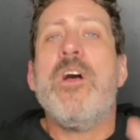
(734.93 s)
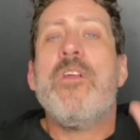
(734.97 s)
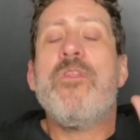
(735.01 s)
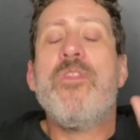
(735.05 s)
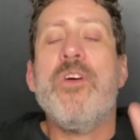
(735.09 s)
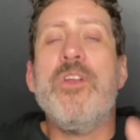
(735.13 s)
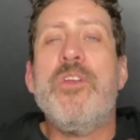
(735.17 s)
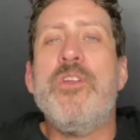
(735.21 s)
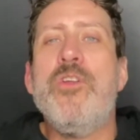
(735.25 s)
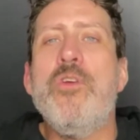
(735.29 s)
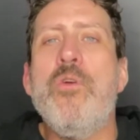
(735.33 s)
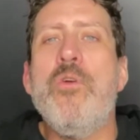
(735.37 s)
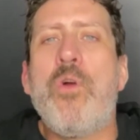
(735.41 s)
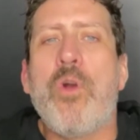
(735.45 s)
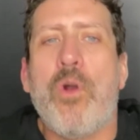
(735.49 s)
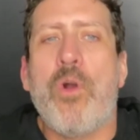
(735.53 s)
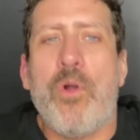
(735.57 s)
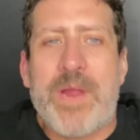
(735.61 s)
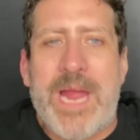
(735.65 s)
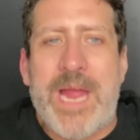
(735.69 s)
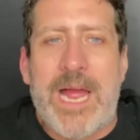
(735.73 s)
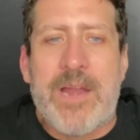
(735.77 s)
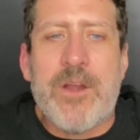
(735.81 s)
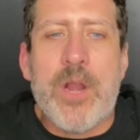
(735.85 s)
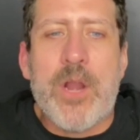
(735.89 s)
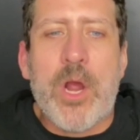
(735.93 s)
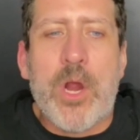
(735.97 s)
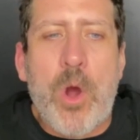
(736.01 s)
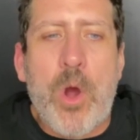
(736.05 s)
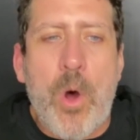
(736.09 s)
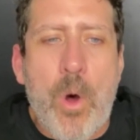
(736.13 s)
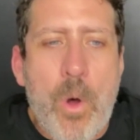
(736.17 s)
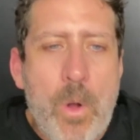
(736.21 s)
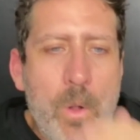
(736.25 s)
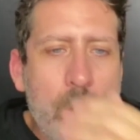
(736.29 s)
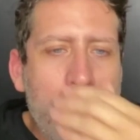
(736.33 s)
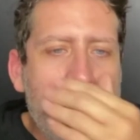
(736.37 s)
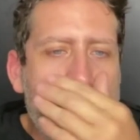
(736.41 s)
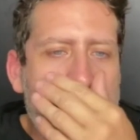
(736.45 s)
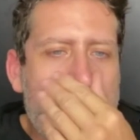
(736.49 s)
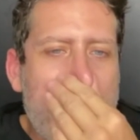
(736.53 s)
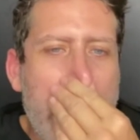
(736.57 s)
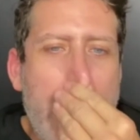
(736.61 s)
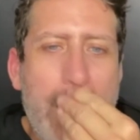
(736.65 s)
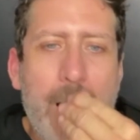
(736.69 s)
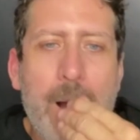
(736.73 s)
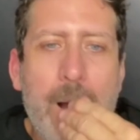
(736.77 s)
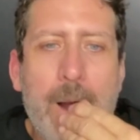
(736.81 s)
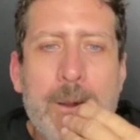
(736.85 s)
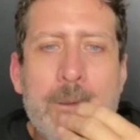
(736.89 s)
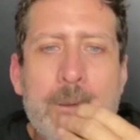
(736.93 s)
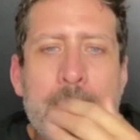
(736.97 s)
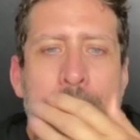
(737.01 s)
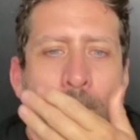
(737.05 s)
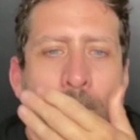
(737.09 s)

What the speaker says: The new girl. Yeah. Nicole Young.